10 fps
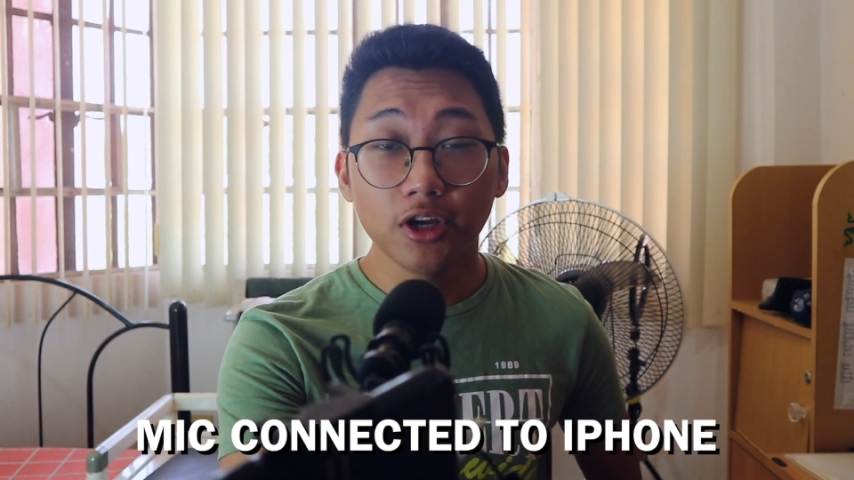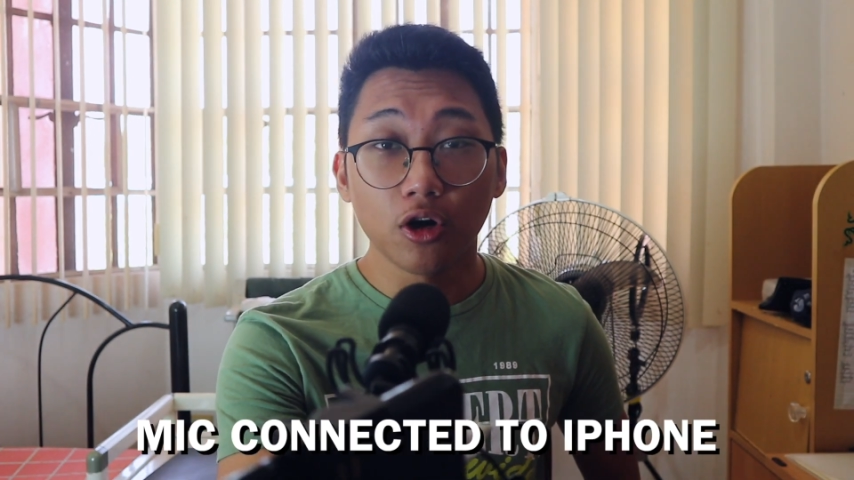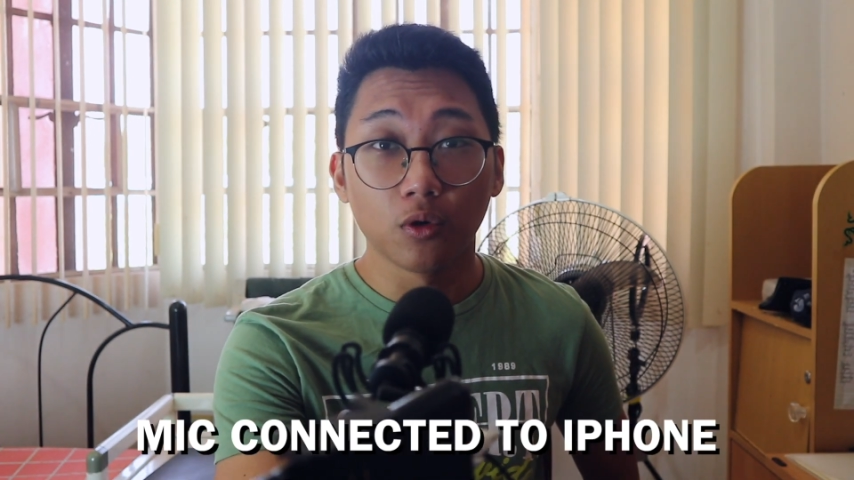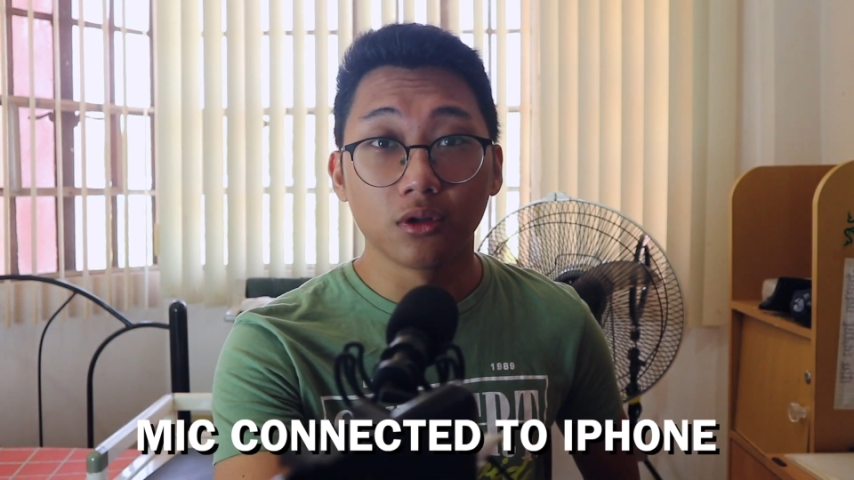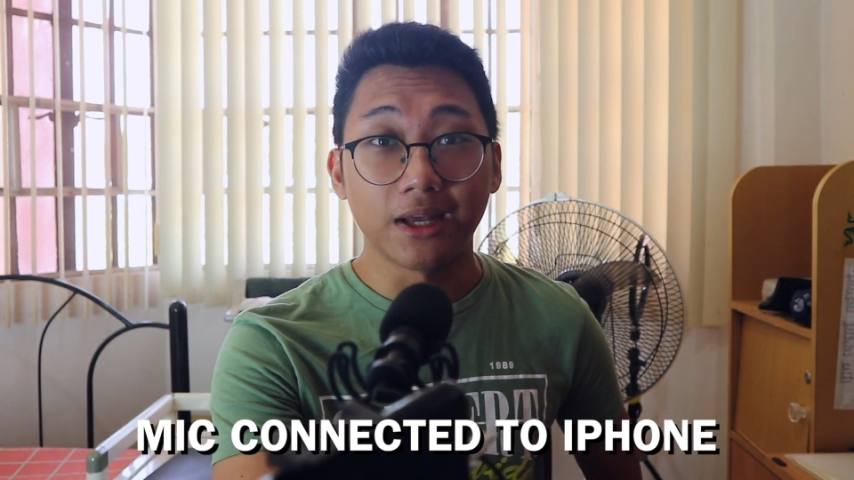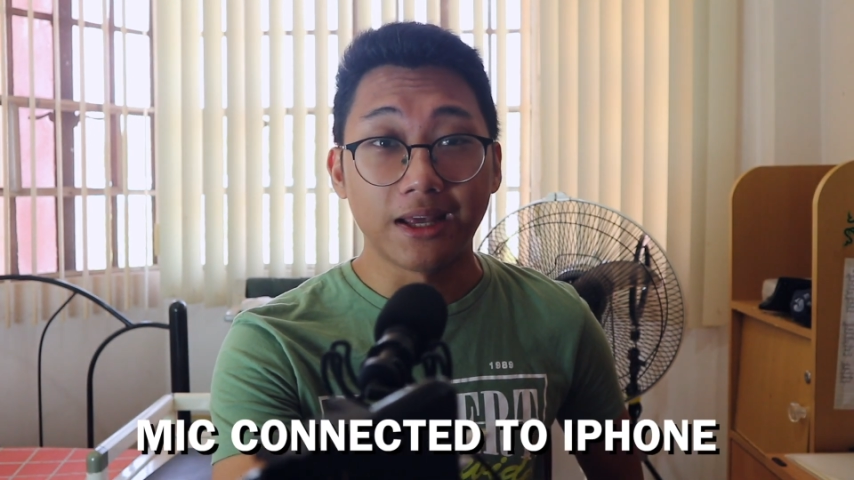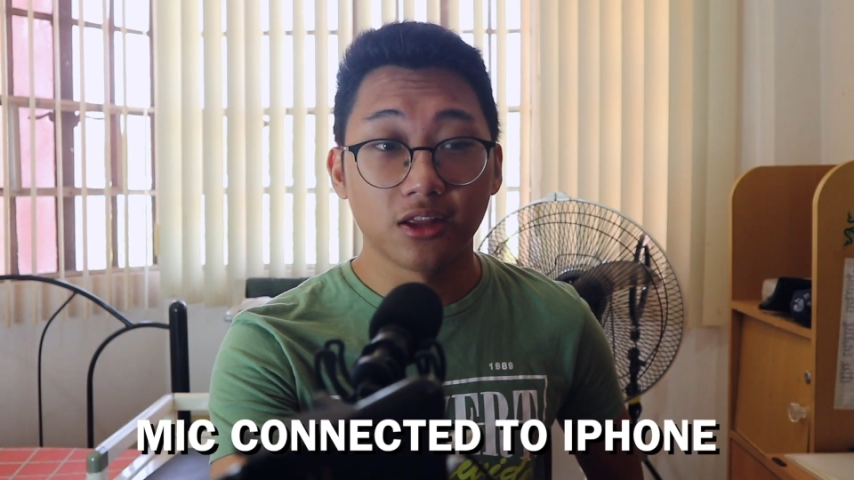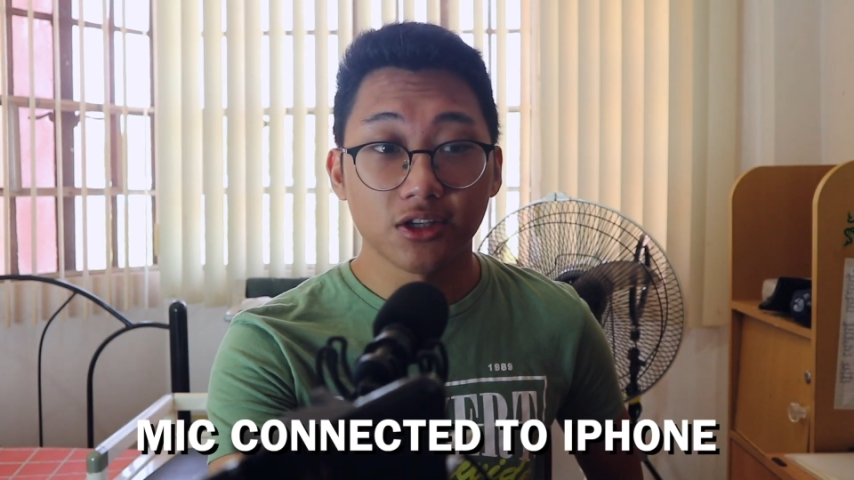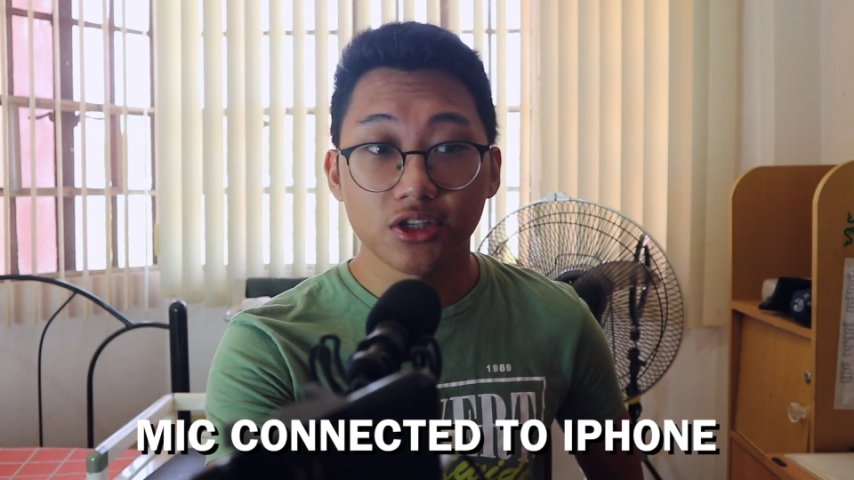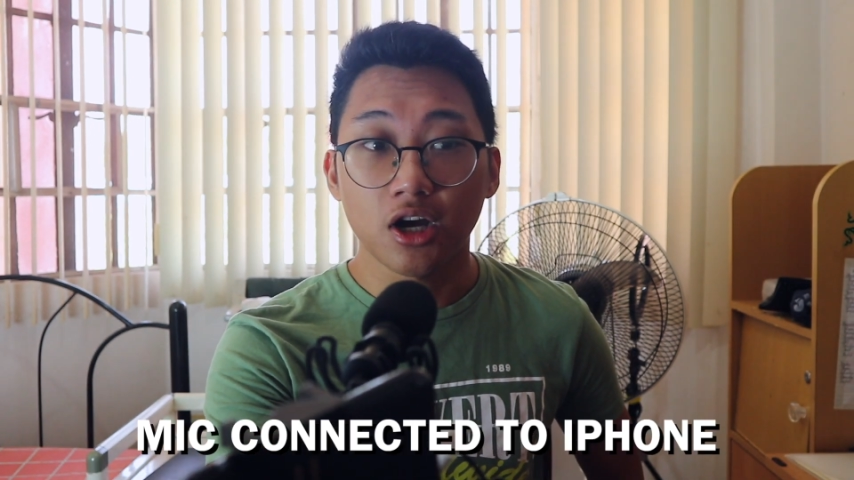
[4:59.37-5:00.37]
a hole in
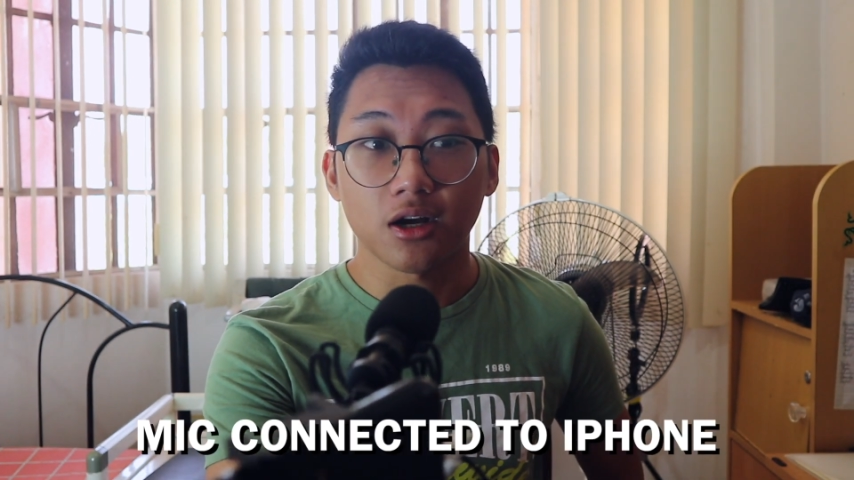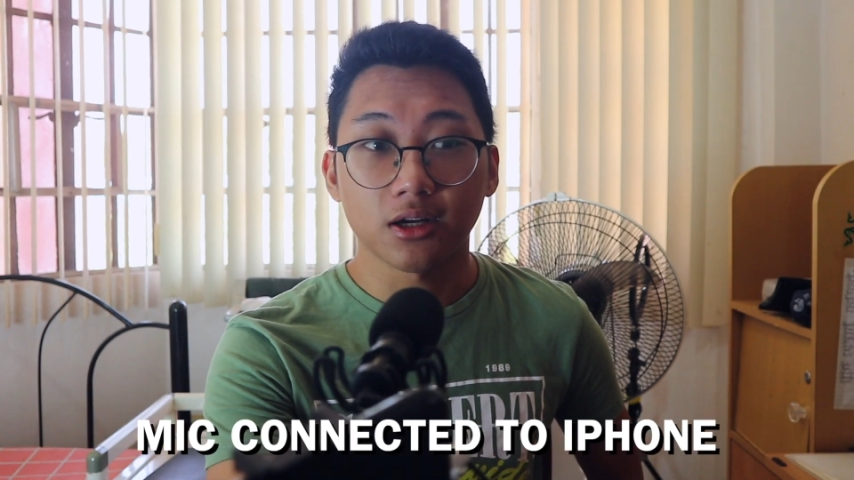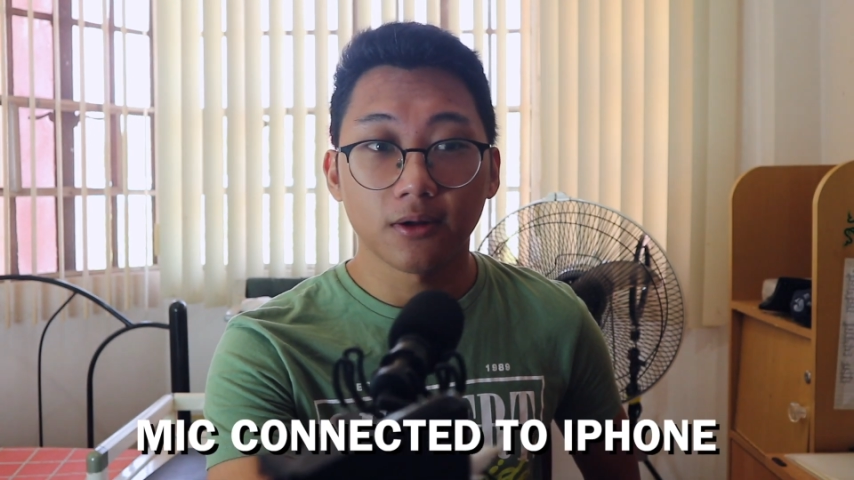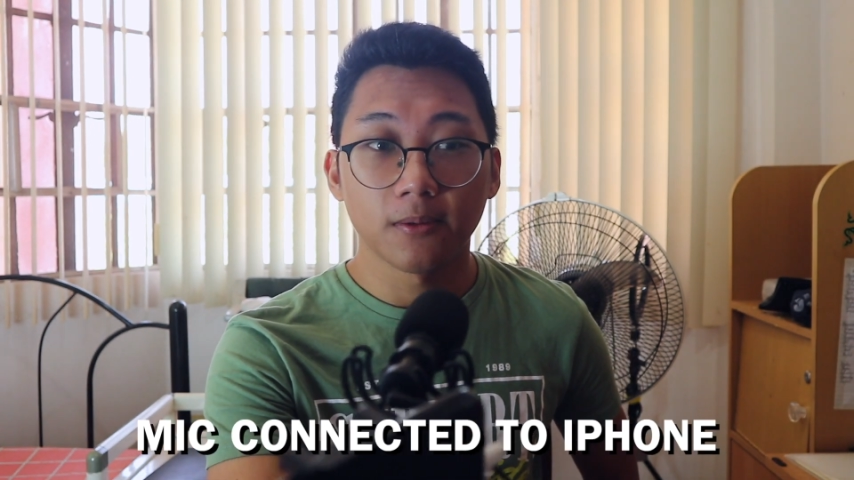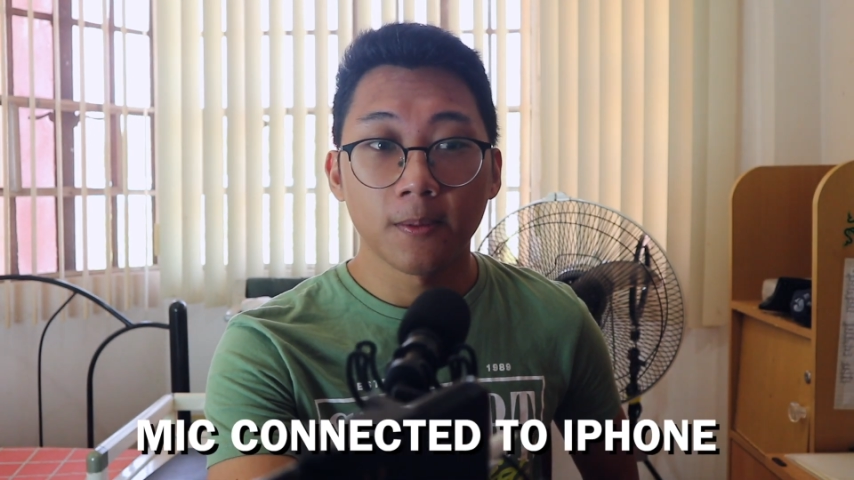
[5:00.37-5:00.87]
the sock.